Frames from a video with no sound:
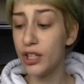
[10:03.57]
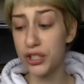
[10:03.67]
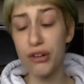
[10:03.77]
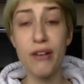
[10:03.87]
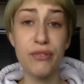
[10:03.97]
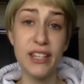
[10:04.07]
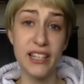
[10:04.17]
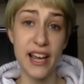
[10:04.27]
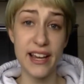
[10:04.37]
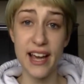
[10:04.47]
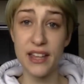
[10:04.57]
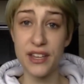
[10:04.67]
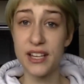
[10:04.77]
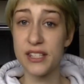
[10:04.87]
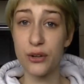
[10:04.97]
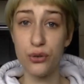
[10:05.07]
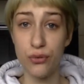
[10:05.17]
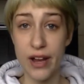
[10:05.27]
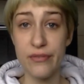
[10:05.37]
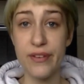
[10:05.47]
So I really like it. I think it's a
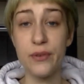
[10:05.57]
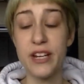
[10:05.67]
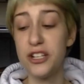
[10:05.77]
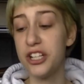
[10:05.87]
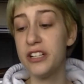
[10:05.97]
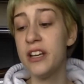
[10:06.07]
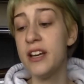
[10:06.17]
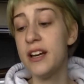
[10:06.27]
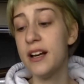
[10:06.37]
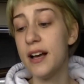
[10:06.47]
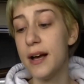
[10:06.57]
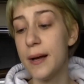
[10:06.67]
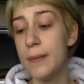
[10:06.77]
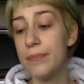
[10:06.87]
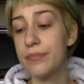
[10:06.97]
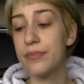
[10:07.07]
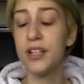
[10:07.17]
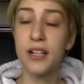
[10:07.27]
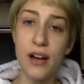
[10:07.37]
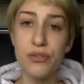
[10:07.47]
great foundation.
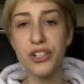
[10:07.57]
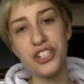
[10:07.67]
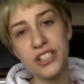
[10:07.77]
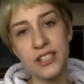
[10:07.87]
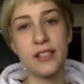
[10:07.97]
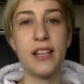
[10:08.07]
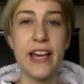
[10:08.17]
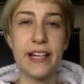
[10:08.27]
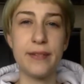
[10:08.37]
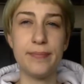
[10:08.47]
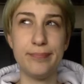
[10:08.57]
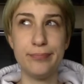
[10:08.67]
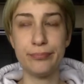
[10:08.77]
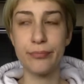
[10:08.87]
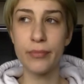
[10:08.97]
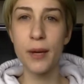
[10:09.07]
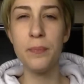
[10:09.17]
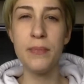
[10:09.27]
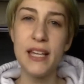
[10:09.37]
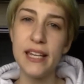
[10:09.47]
The coverage is like
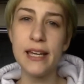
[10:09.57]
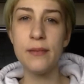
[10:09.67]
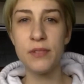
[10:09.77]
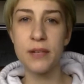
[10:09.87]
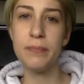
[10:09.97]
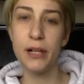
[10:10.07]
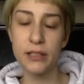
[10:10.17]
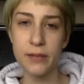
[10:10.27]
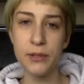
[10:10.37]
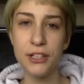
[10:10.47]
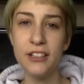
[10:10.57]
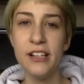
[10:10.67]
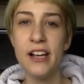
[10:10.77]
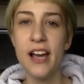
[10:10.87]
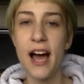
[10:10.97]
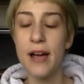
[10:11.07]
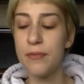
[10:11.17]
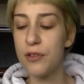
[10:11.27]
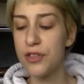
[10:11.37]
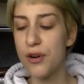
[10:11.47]
medium to buildable.
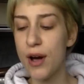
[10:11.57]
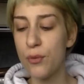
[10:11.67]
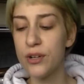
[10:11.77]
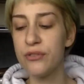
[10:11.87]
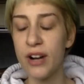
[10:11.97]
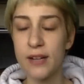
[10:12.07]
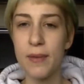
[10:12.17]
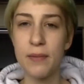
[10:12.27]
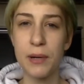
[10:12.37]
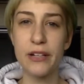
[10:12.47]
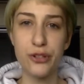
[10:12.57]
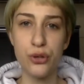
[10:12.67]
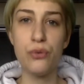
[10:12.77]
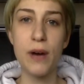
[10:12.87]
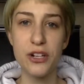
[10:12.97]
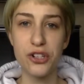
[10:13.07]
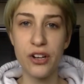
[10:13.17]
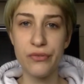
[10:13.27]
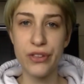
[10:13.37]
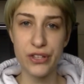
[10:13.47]
Though I wouldn't recommend putting too much
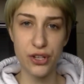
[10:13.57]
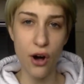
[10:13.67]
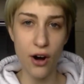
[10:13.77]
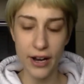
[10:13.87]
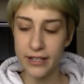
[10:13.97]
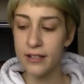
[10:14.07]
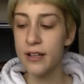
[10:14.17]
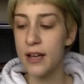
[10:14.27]
of this on.